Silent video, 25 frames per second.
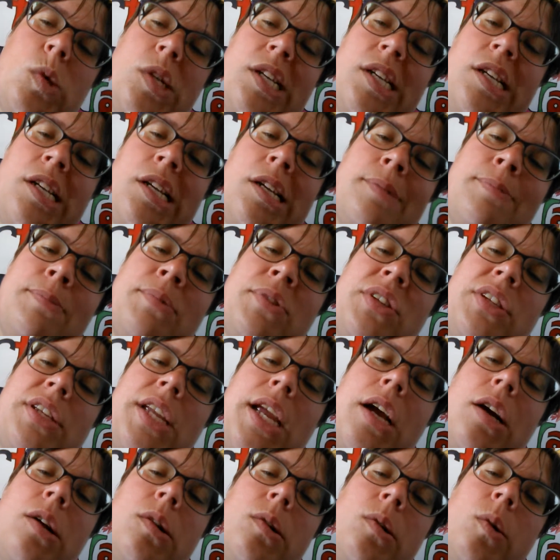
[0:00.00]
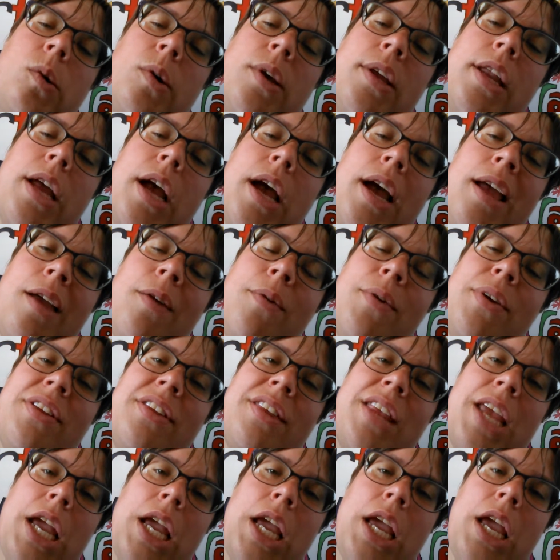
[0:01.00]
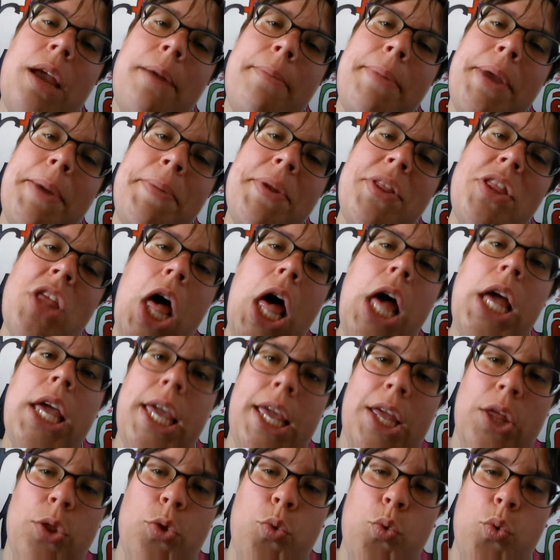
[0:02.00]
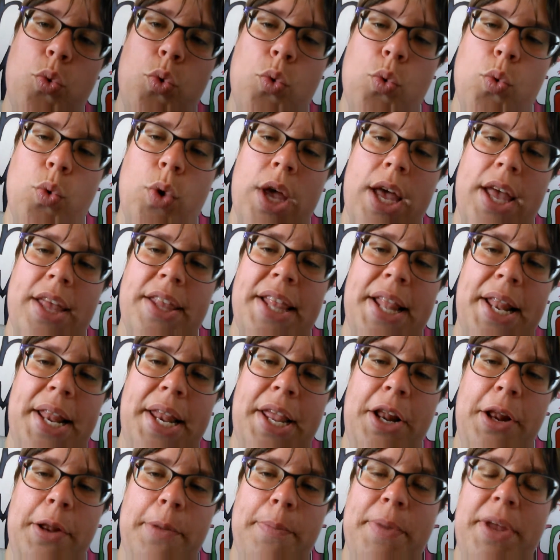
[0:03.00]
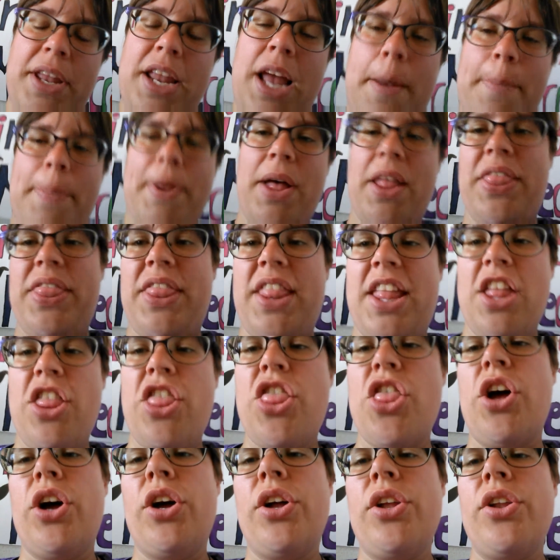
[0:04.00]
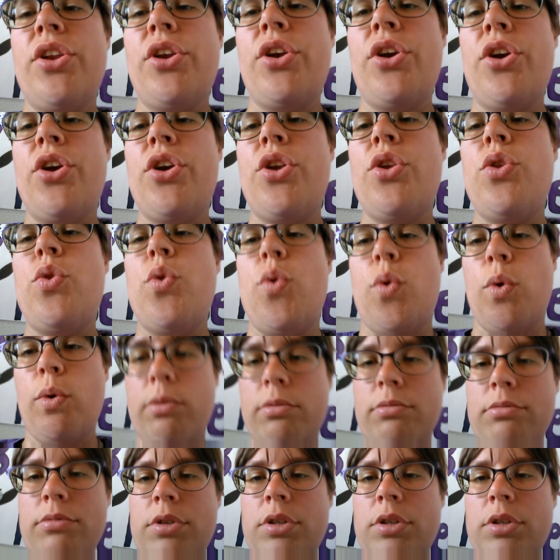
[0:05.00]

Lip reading: when it comes down to it, I was thinking of maybe talking to you guys a little bit about Dishonored 2.